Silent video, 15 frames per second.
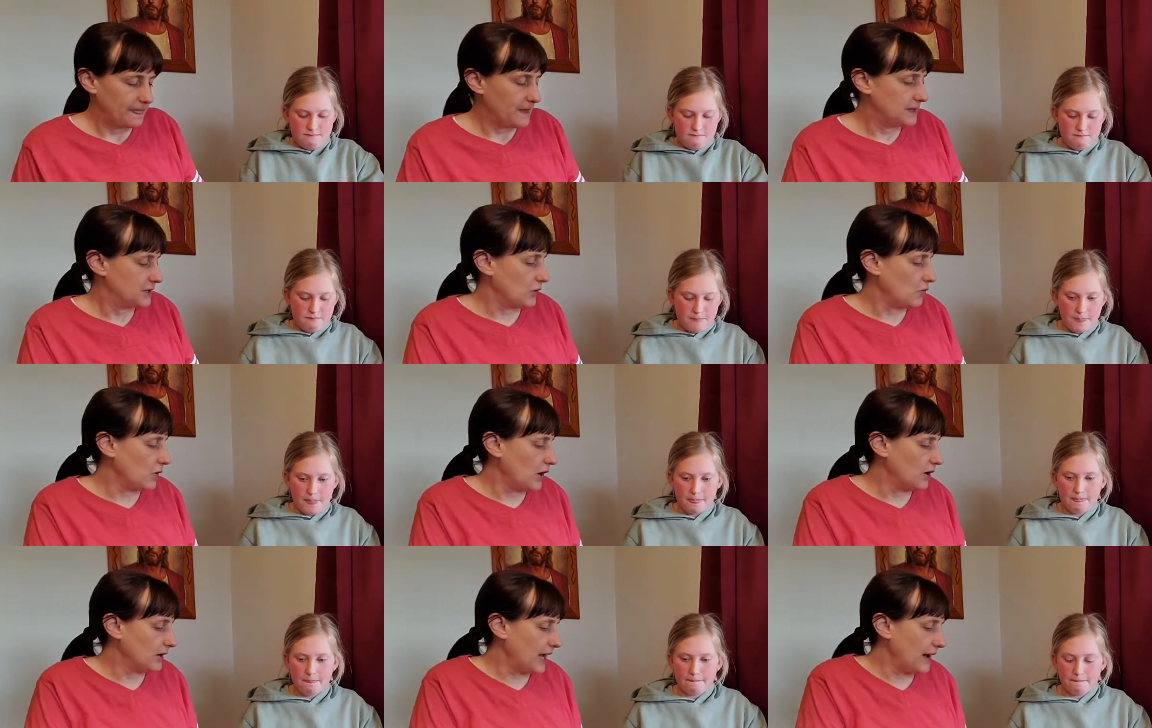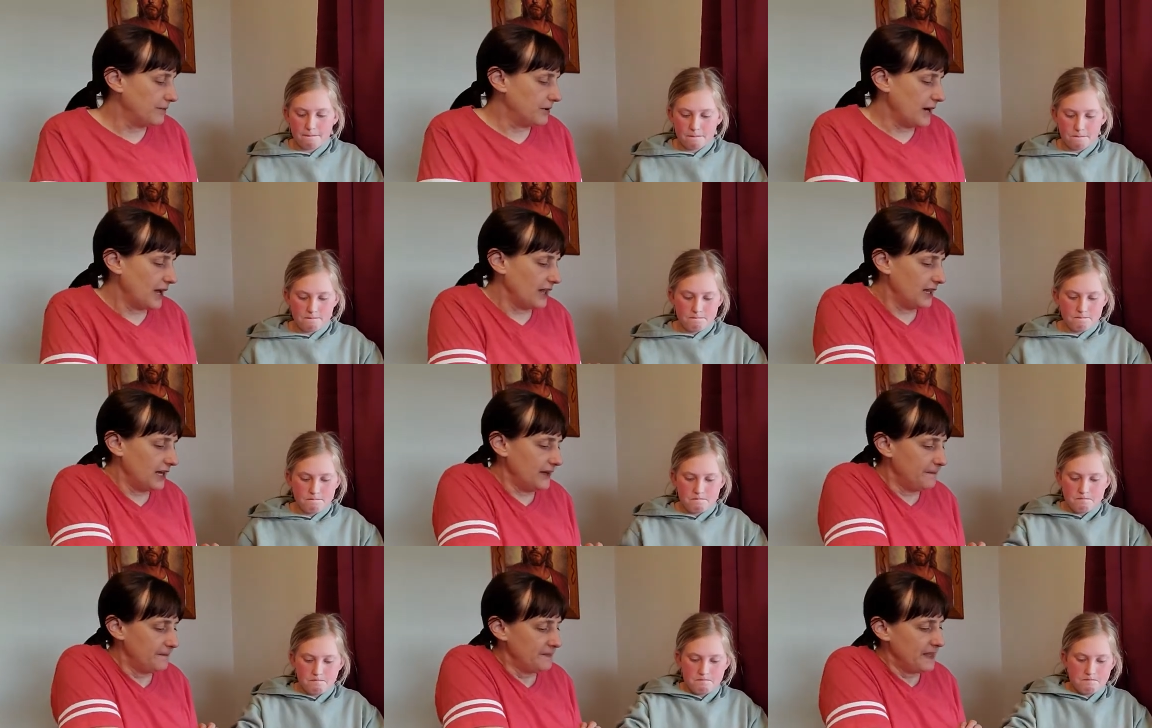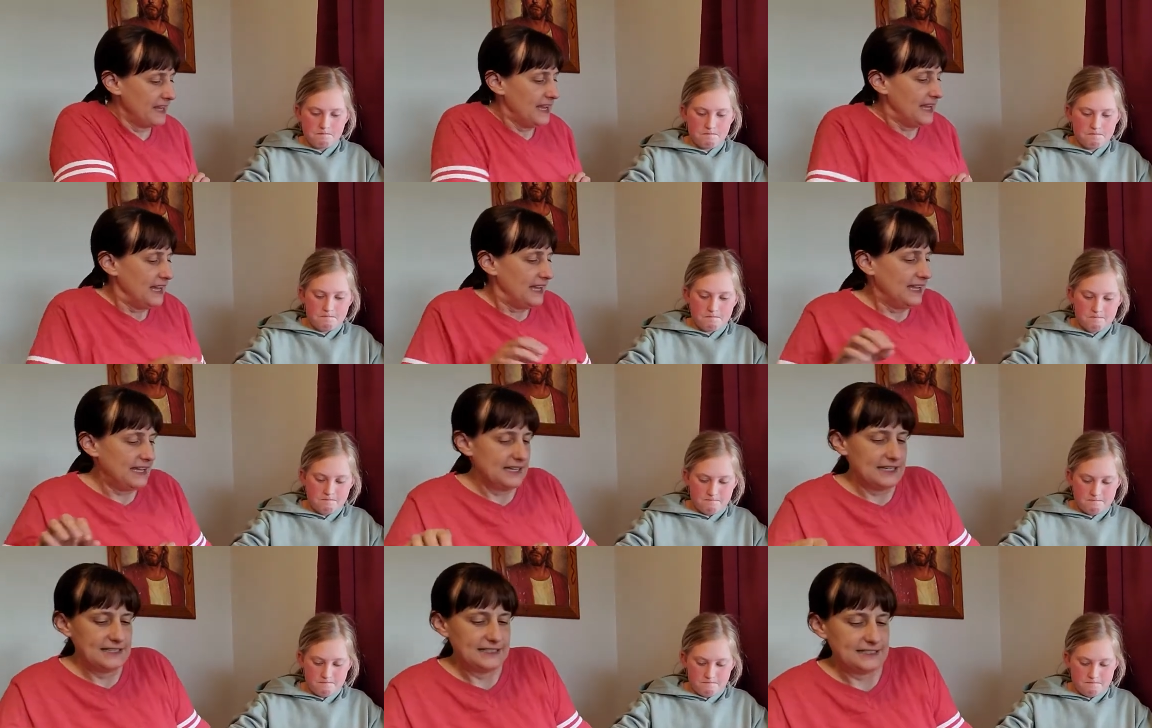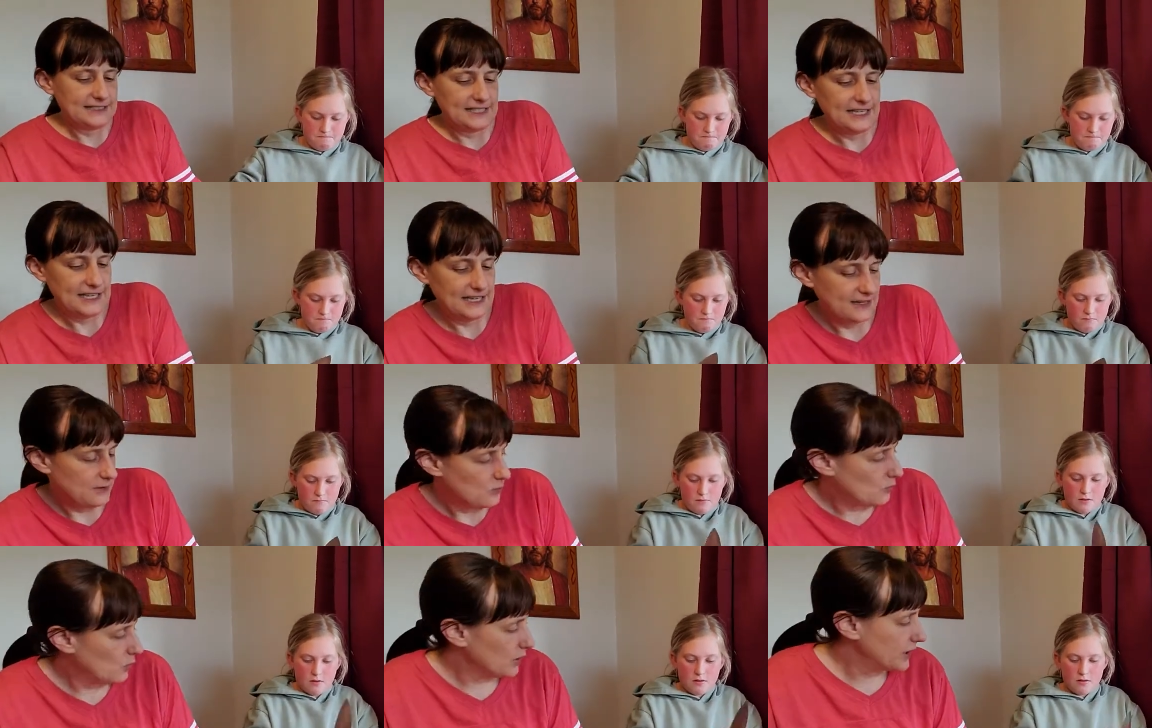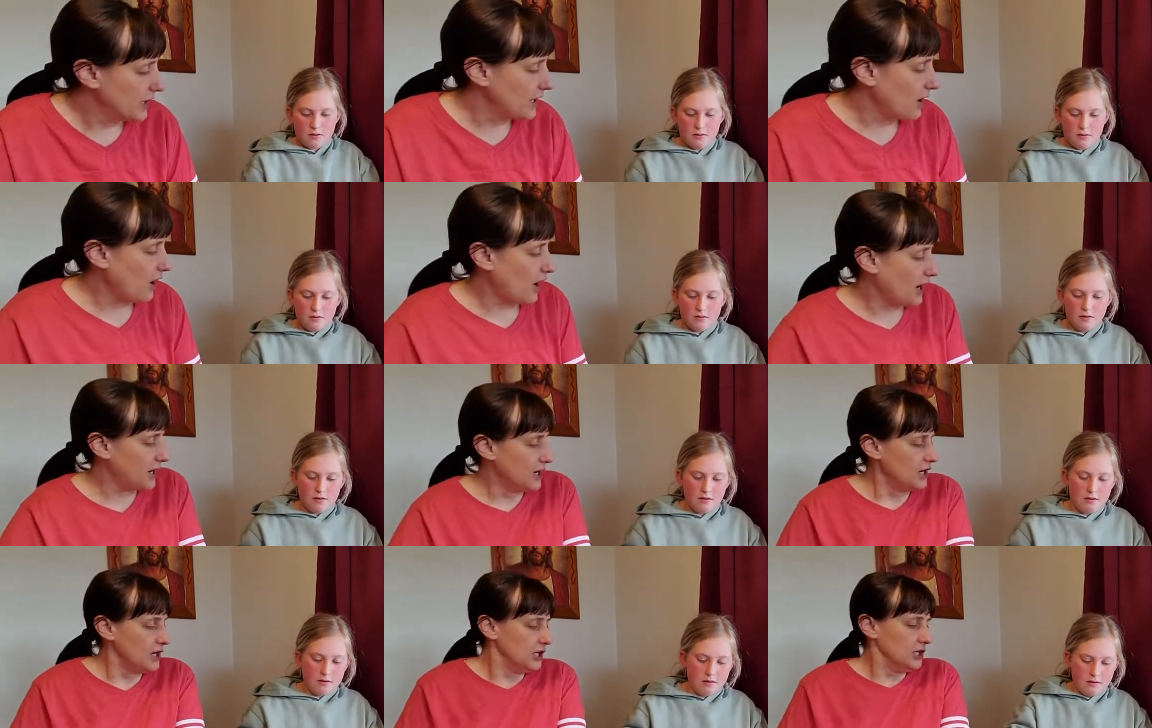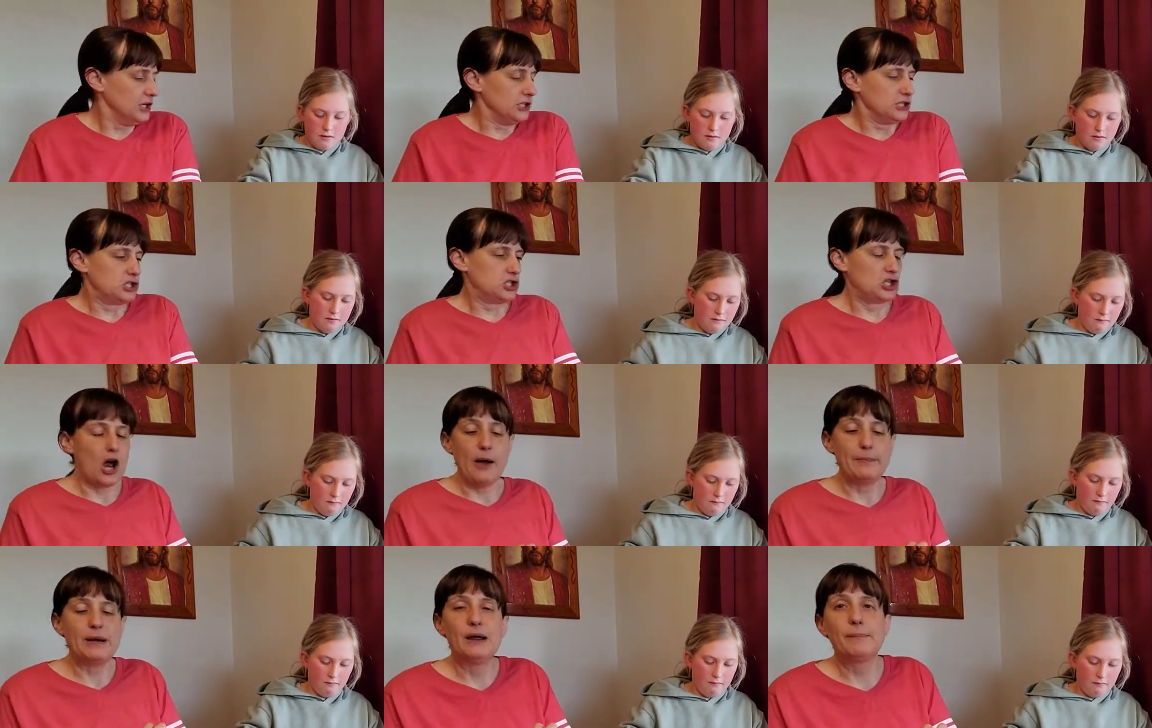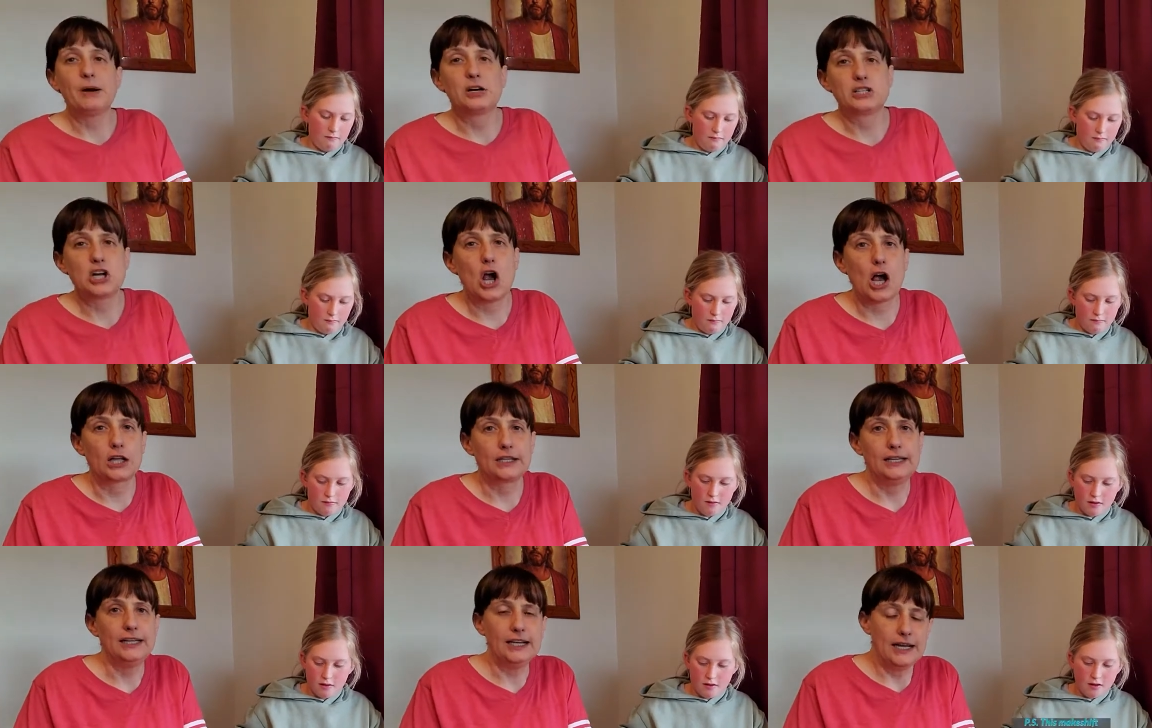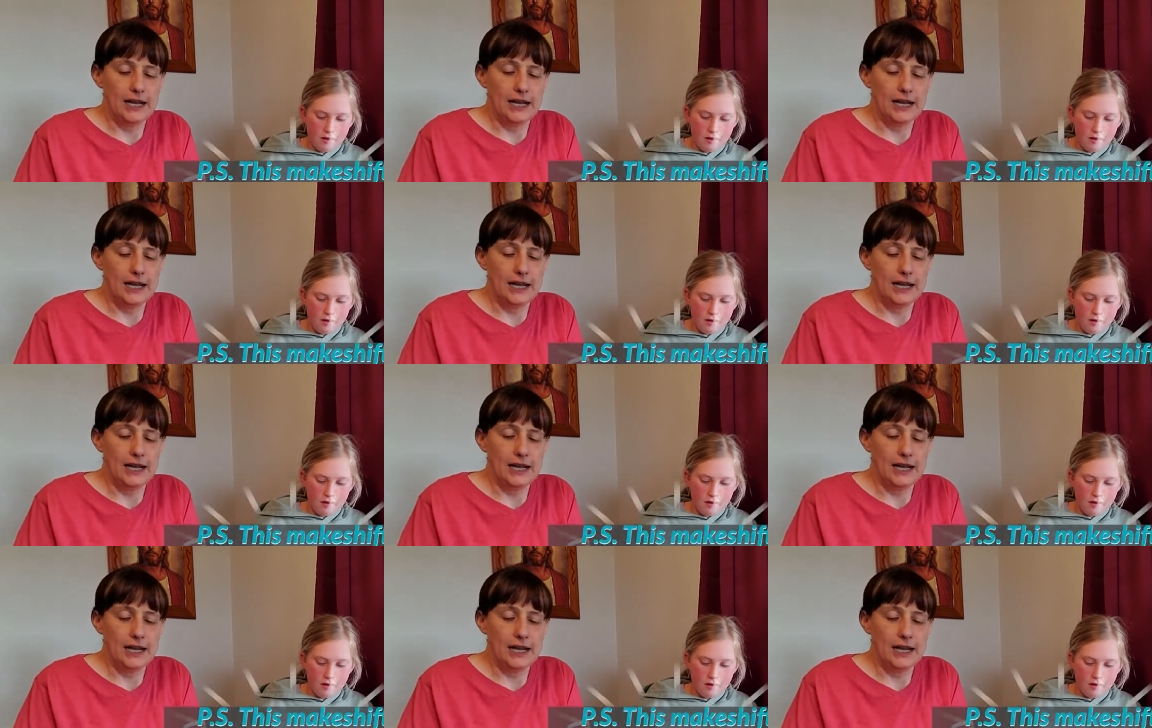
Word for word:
Speaker 1: So while Gabriella is working on chopping up our chocolate,